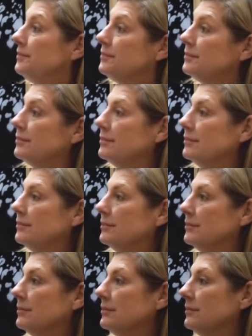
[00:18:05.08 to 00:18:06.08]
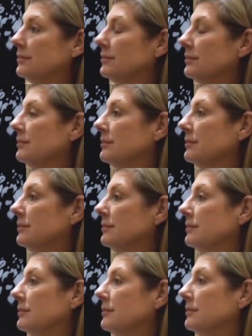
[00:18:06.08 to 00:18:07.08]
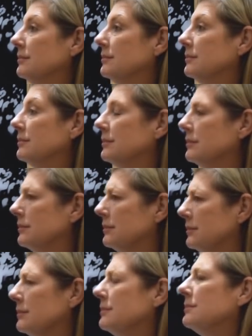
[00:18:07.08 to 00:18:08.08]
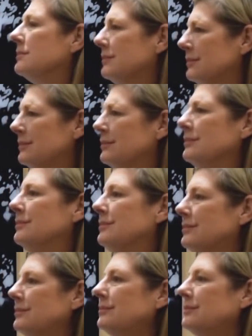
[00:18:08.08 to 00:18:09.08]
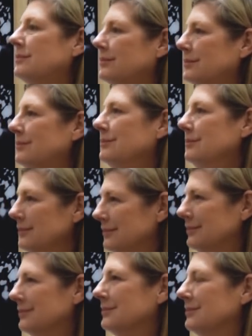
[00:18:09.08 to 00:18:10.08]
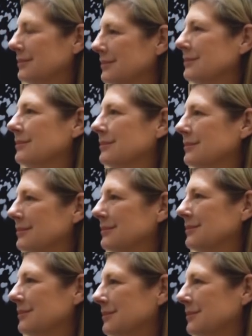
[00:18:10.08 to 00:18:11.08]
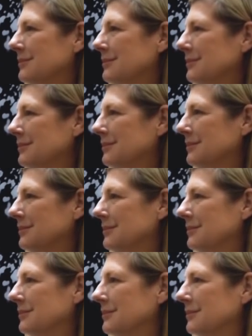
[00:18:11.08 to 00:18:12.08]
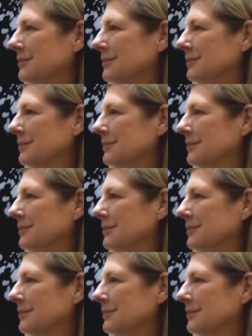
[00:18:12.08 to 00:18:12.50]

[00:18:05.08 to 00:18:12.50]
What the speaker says: No words are spoken by the person on screen.